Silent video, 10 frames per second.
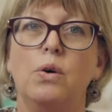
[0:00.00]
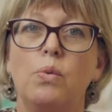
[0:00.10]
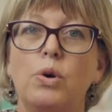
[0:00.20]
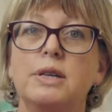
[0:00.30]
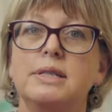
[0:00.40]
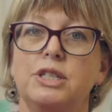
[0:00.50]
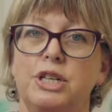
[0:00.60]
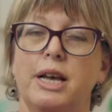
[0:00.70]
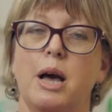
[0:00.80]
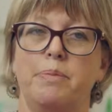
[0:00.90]
What does a
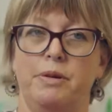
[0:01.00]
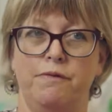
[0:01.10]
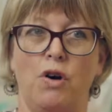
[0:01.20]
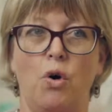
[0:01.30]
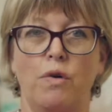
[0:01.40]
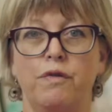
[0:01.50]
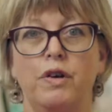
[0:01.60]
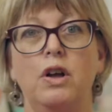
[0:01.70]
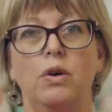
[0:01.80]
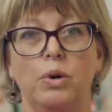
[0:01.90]
checkup involve?
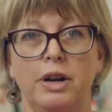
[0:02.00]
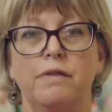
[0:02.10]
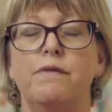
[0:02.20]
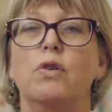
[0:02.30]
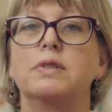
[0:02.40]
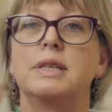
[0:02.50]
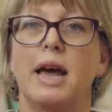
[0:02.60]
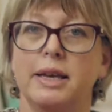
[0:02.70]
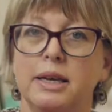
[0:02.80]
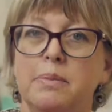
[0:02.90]
Well, it involves
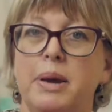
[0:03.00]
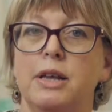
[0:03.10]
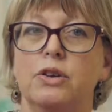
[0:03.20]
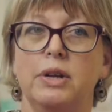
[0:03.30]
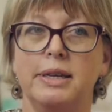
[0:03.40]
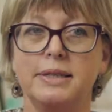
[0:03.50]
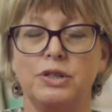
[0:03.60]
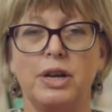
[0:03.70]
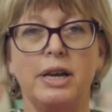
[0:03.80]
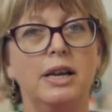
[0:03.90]
taking a medical
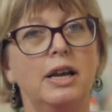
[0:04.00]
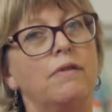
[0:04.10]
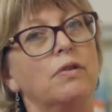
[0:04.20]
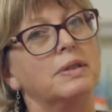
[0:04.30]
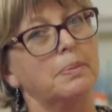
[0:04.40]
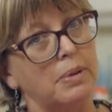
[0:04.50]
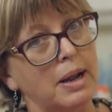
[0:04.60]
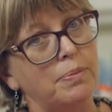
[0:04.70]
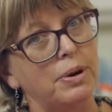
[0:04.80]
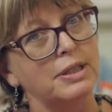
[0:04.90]
history, involves a
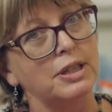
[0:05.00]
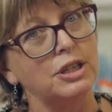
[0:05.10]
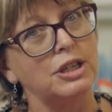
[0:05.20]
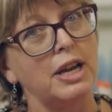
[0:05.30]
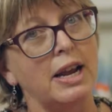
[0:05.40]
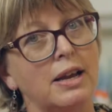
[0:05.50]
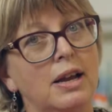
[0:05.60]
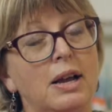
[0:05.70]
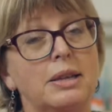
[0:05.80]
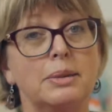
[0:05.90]
blood pressure check,
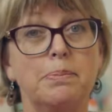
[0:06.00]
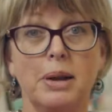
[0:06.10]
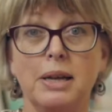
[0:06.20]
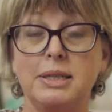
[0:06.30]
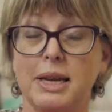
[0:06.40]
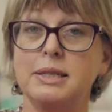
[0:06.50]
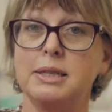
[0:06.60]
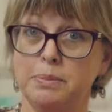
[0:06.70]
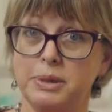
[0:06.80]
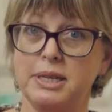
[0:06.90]
some blood tests,
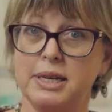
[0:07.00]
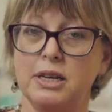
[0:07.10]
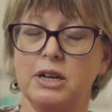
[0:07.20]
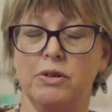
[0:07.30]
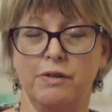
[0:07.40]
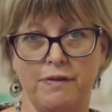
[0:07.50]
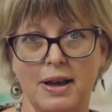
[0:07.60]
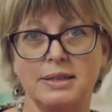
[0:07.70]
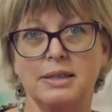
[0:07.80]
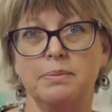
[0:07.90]
in particular a
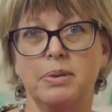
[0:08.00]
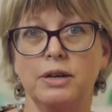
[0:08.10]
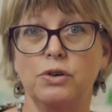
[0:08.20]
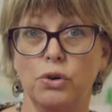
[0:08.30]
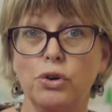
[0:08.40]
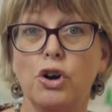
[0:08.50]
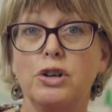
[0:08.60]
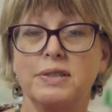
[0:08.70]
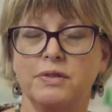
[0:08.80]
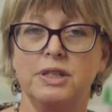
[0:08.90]
fasting blood
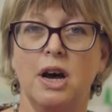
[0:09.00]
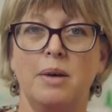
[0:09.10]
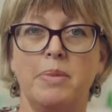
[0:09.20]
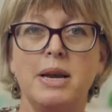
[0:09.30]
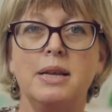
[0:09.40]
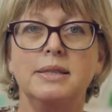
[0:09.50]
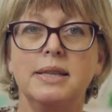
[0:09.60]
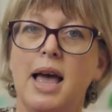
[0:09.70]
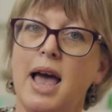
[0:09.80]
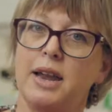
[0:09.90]
glucose for diabetes
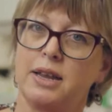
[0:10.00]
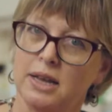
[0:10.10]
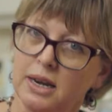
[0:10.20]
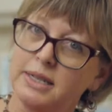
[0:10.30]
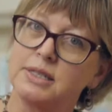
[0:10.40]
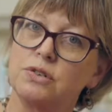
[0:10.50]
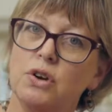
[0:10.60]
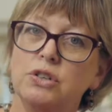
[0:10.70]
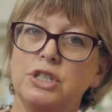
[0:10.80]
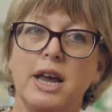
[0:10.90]
and a
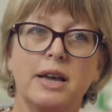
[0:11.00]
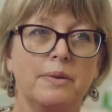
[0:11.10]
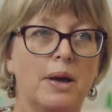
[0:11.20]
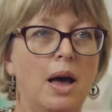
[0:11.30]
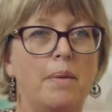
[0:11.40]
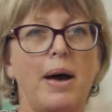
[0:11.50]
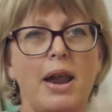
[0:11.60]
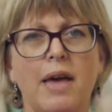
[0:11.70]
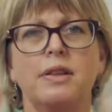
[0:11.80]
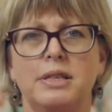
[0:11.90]
cholesterol check,
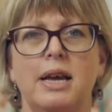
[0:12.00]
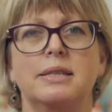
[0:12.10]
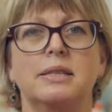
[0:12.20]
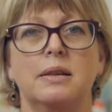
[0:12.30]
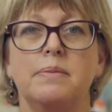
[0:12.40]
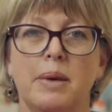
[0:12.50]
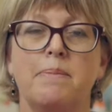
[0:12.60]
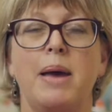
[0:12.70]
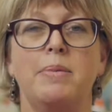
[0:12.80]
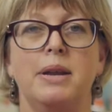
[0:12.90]
and other tests that
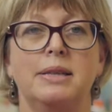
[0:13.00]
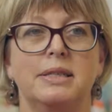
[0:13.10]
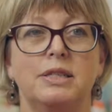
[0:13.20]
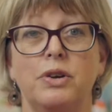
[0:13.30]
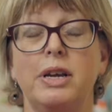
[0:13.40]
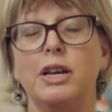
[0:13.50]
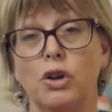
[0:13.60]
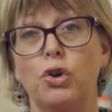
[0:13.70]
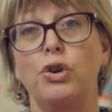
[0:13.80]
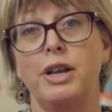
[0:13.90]
may be necessary,
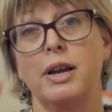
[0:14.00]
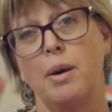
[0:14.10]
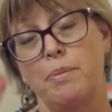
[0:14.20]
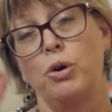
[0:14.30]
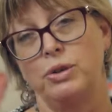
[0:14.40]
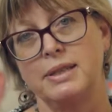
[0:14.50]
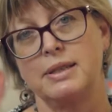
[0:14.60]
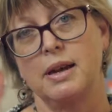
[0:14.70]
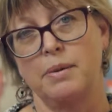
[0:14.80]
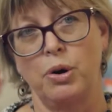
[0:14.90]
including a
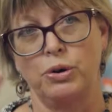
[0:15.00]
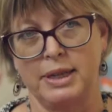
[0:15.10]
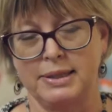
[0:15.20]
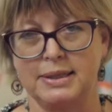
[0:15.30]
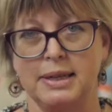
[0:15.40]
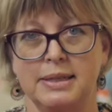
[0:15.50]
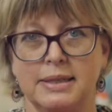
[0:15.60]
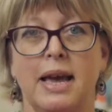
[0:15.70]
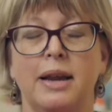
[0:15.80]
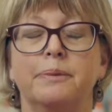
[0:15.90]
bone density
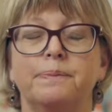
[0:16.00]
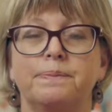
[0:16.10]
scan.